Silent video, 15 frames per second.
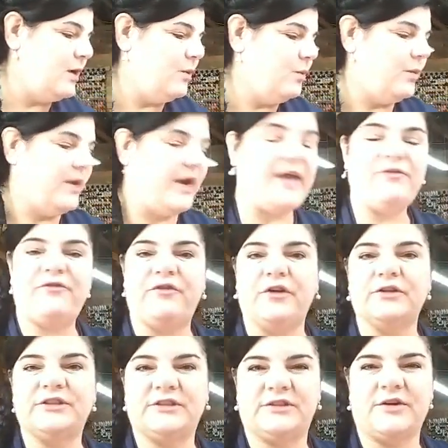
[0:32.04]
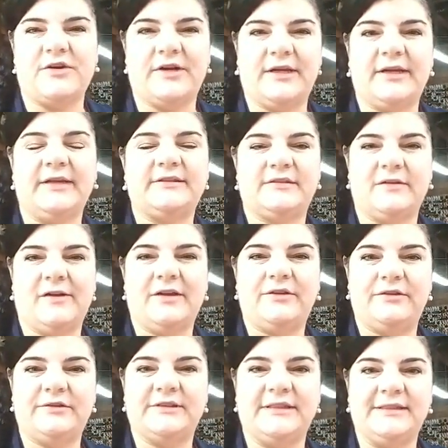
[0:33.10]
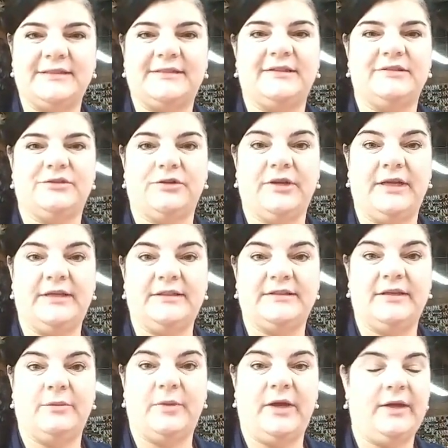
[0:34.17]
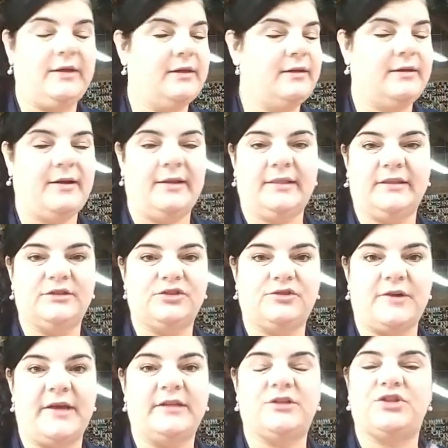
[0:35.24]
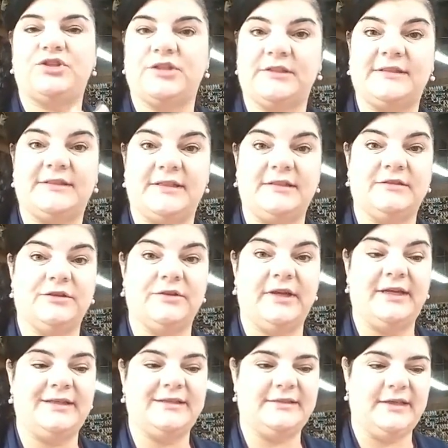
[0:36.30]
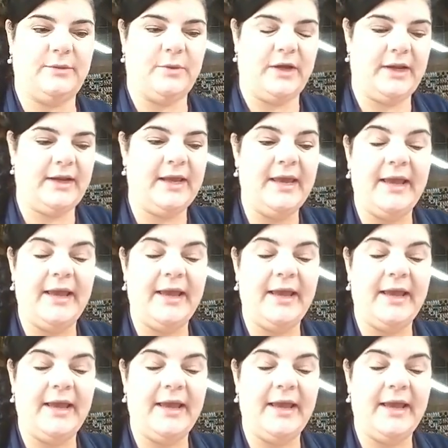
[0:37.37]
When I first started, I started using Siser Easy Weed. Not the stretch, just Siser Easy Weed.